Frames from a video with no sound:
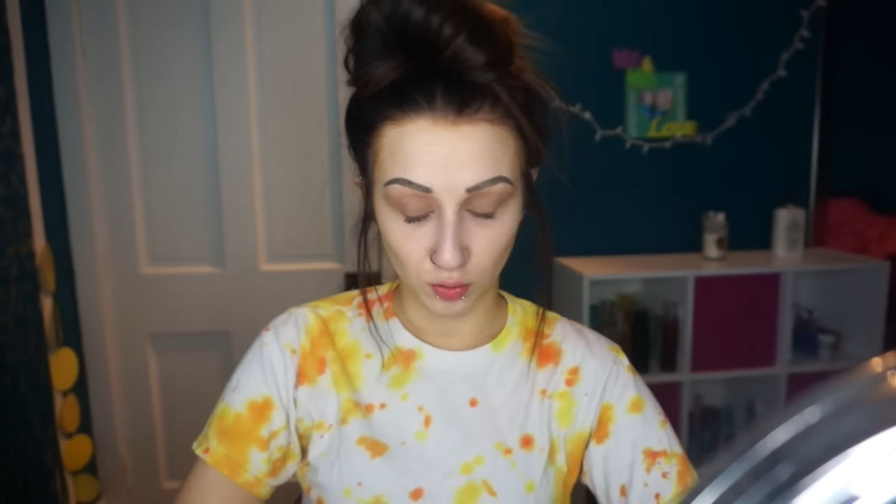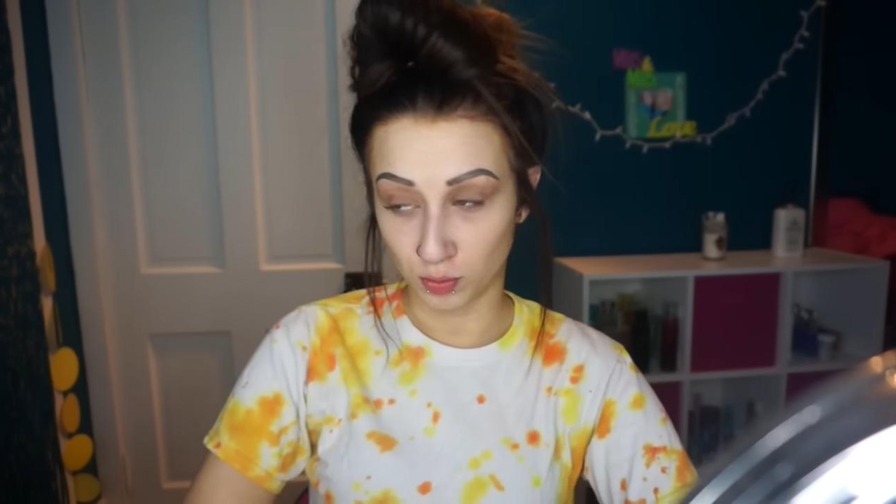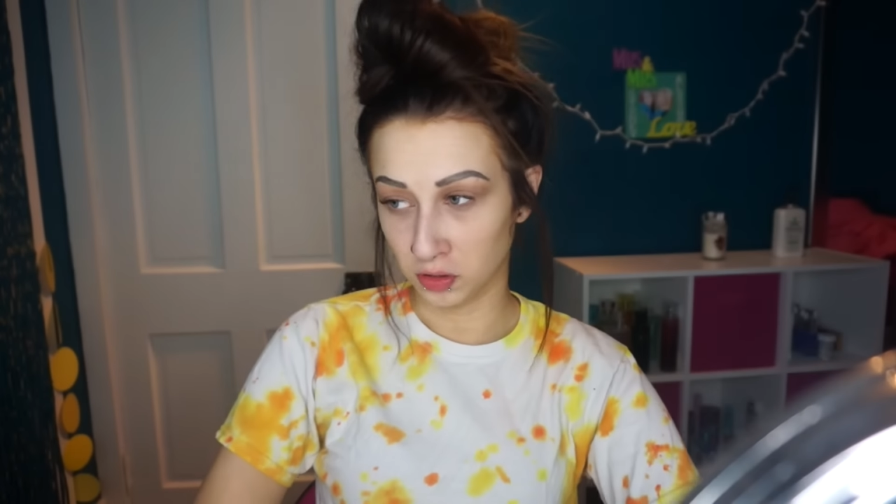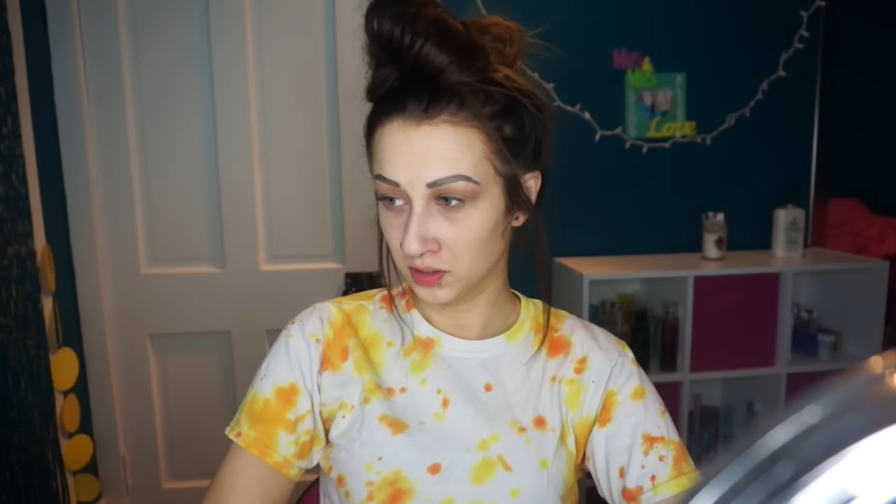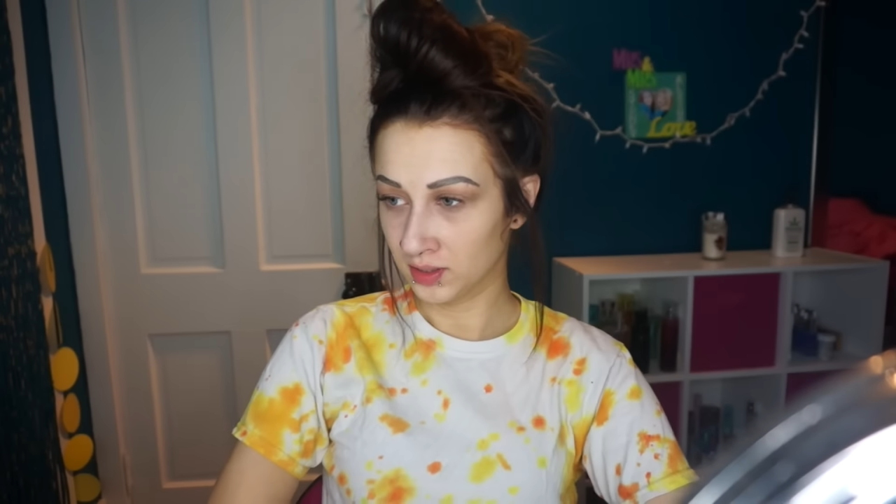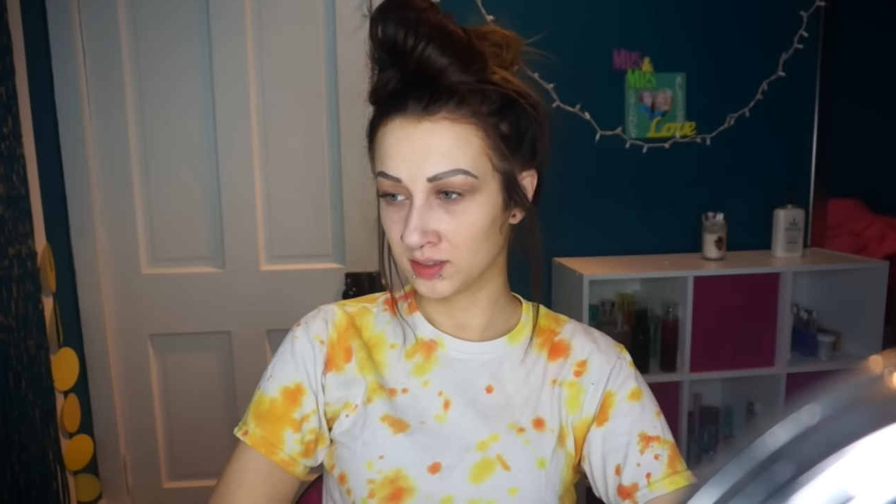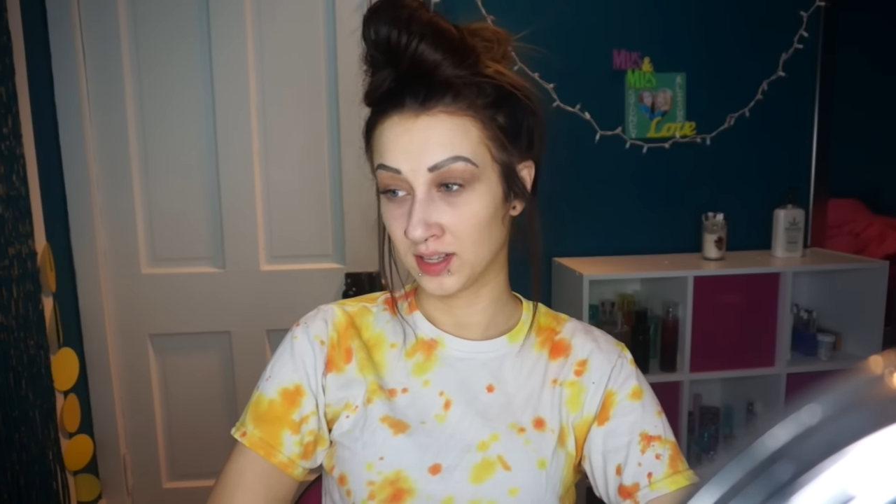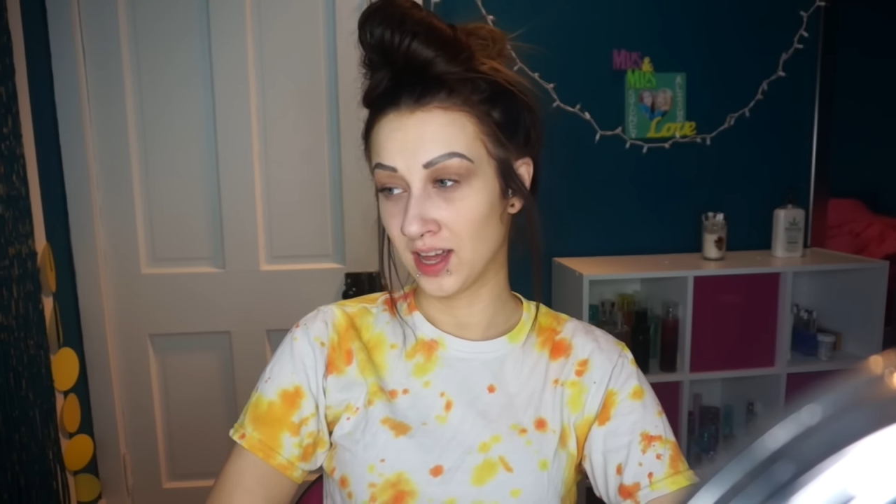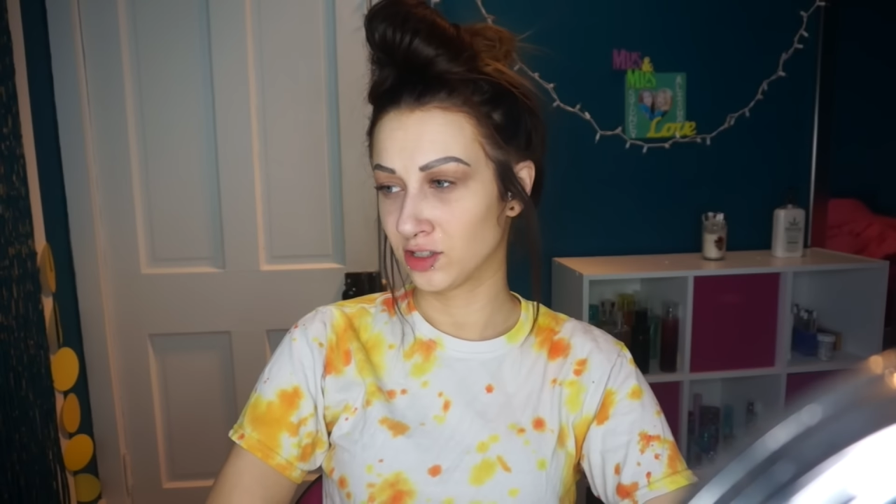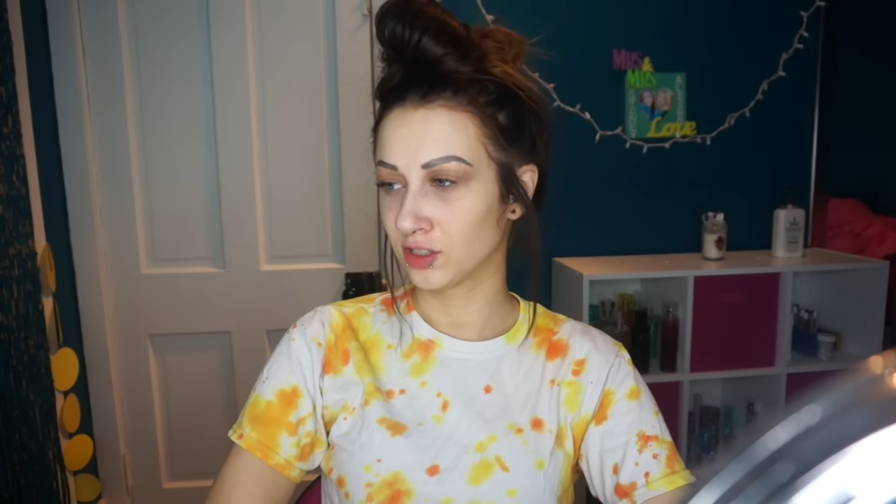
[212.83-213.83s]
normal
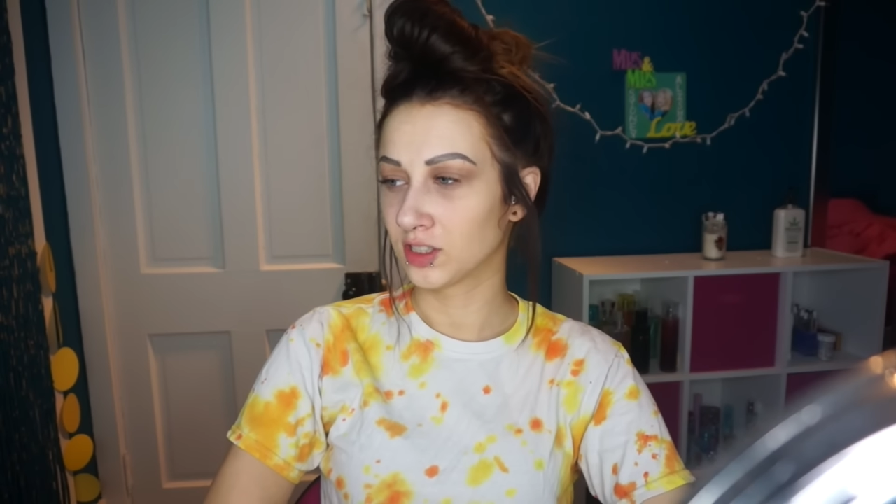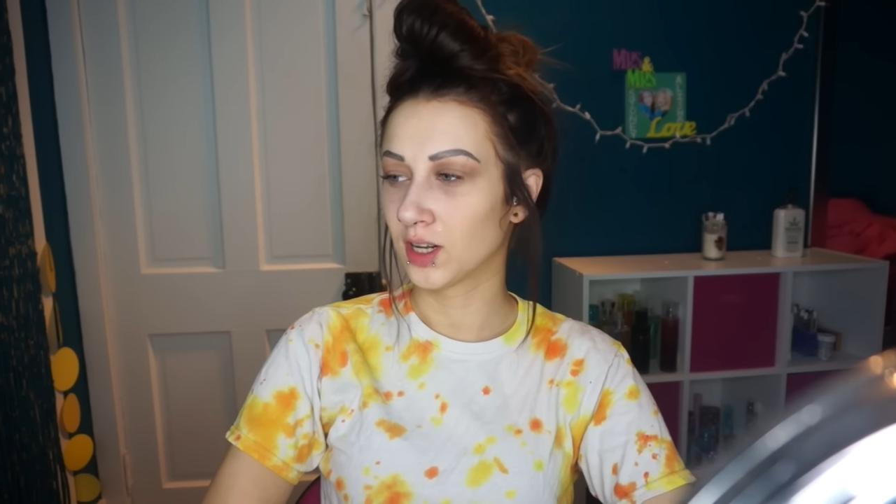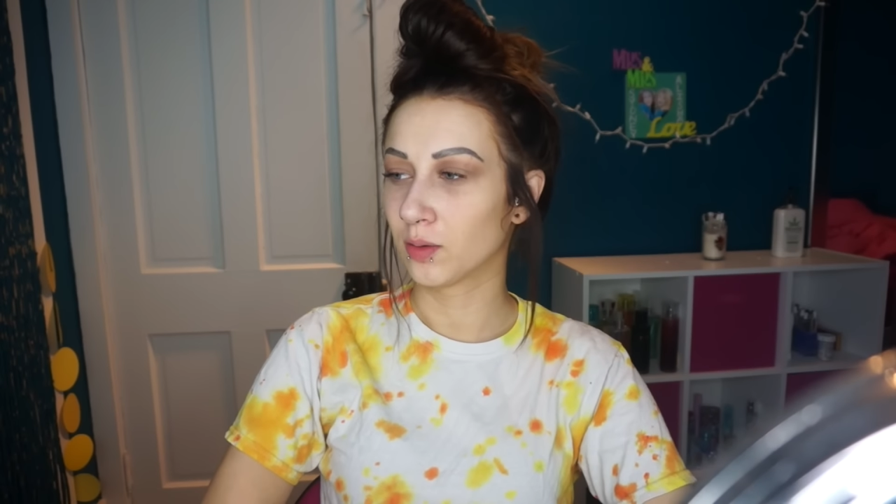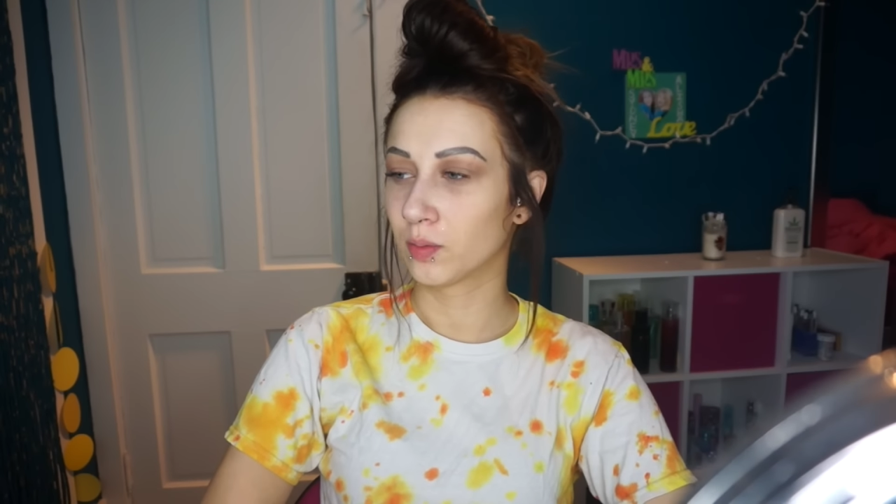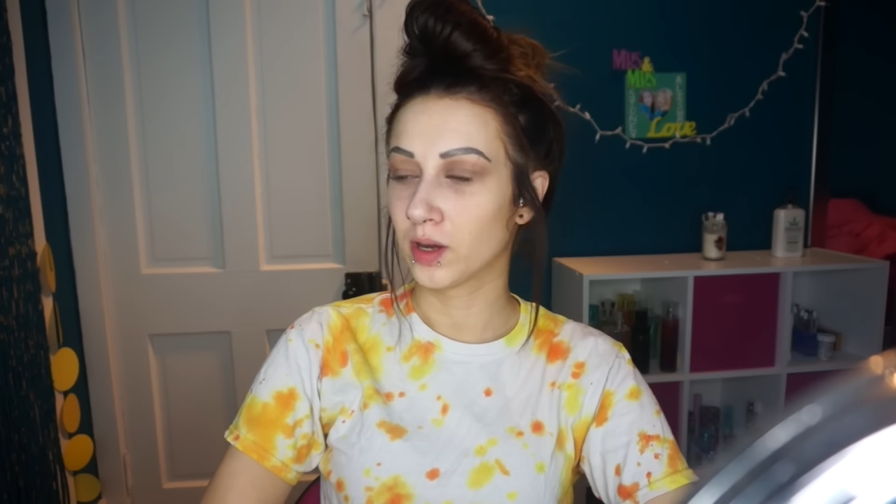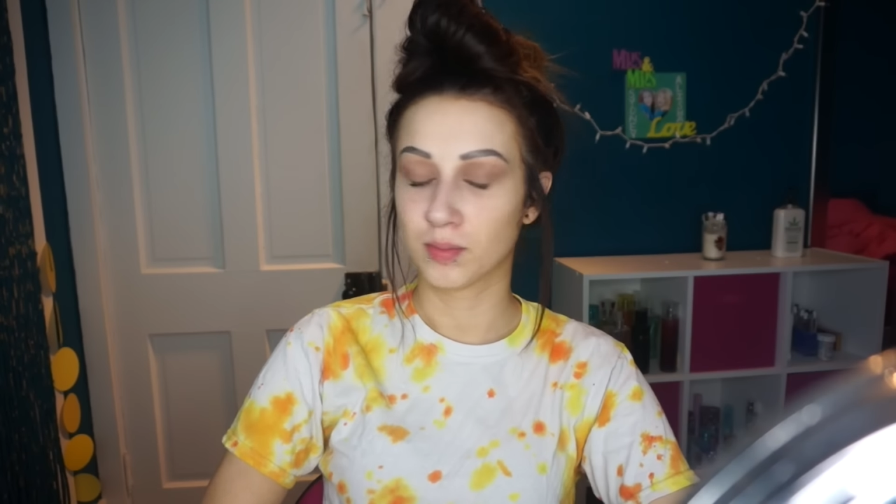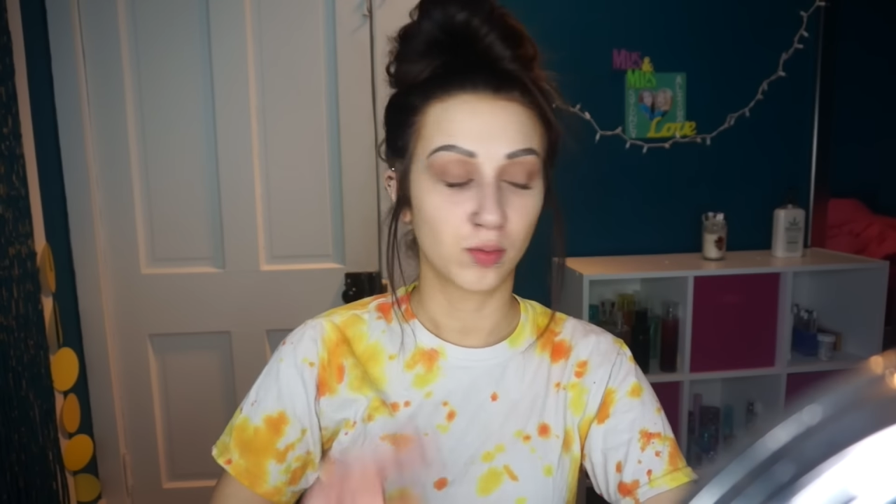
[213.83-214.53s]
lashes that I would wear,